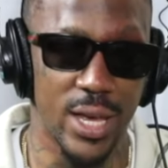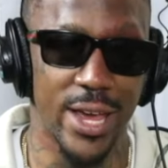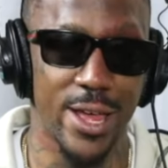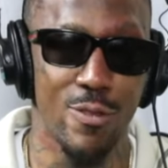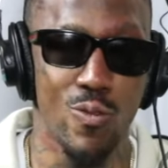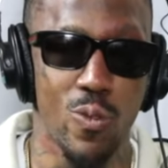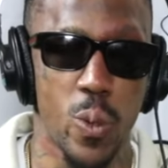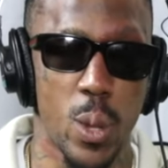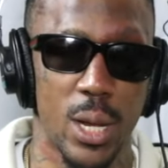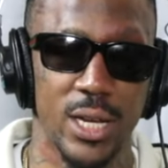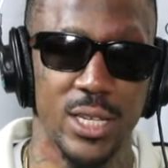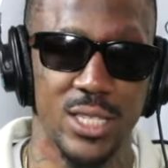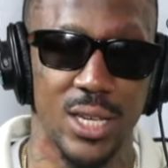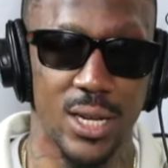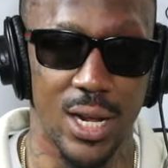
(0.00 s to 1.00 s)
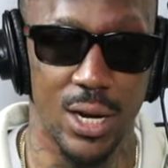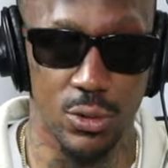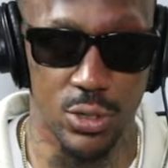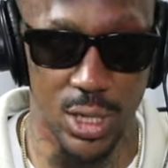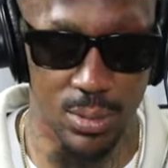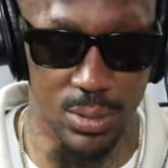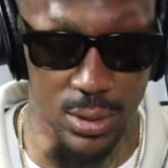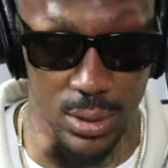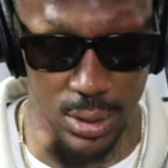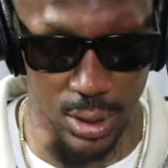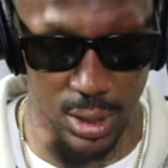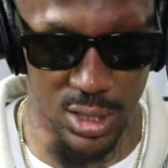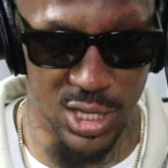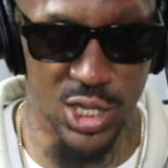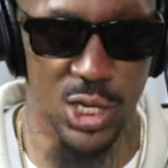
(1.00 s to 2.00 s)
Okay. He said Donald Trump
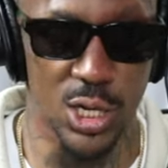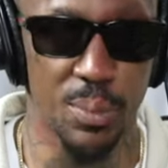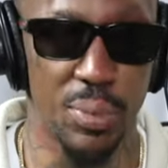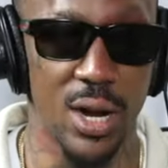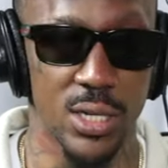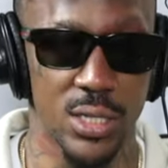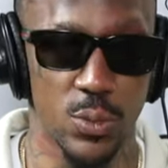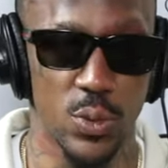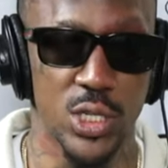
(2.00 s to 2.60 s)
is a good person.